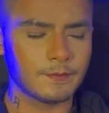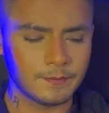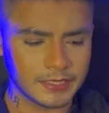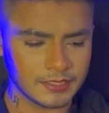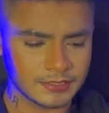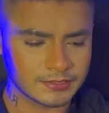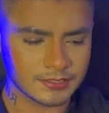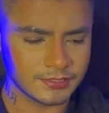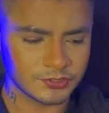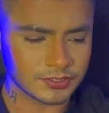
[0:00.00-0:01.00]
But it's
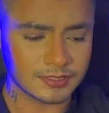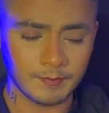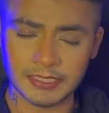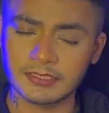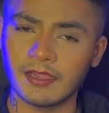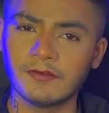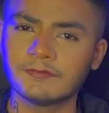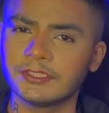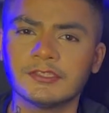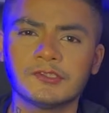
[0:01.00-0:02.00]
just the best kind of
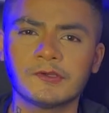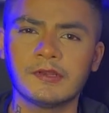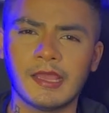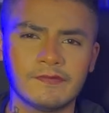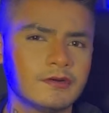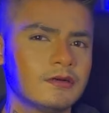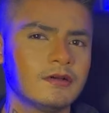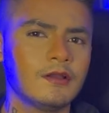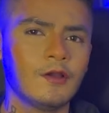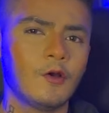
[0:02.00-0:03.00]
change you could ever
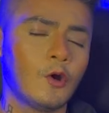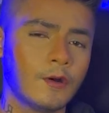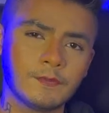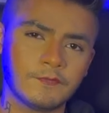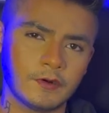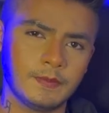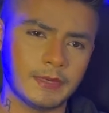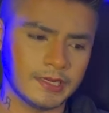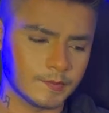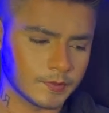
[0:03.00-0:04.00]
hope for,
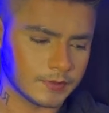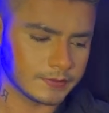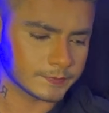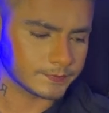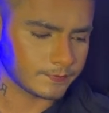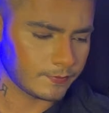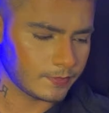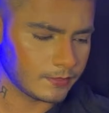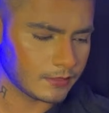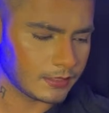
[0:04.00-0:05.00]
pile number 1.
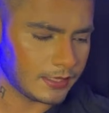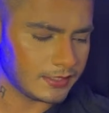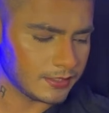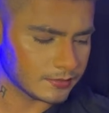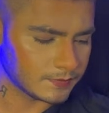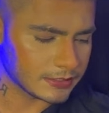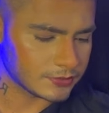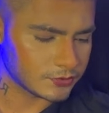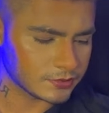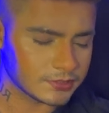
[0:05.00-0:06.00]
Any other
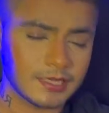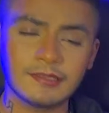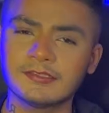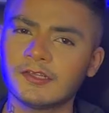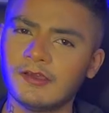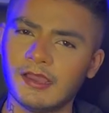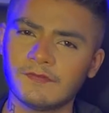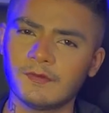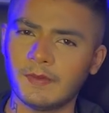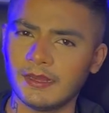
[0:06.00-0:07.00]
messages? Yeah, that's all I
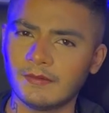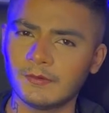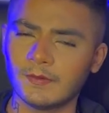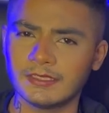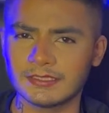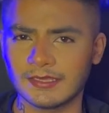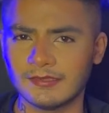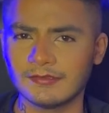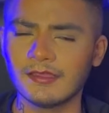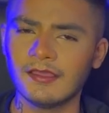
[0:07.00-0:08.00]
have for pile number 1s.
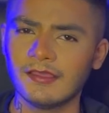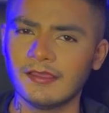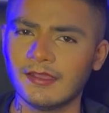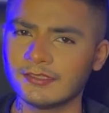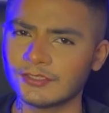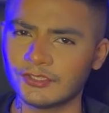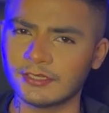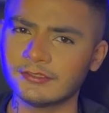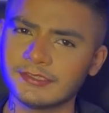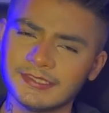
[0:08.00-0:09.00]
Again, it's a
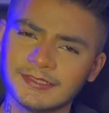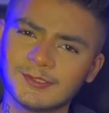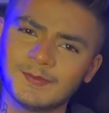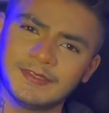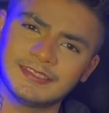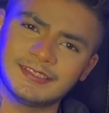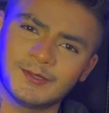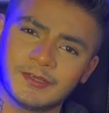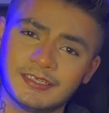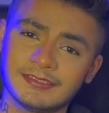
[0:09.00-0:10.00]
general reading, so please take
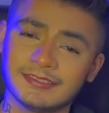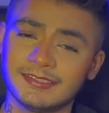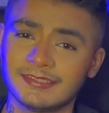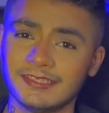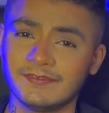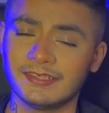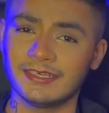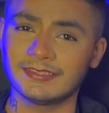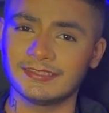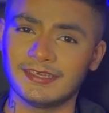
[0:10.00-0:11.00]
what resonates, leave the
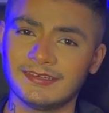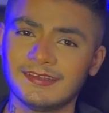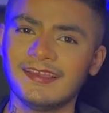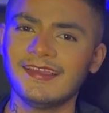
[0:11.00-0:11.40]
rest. And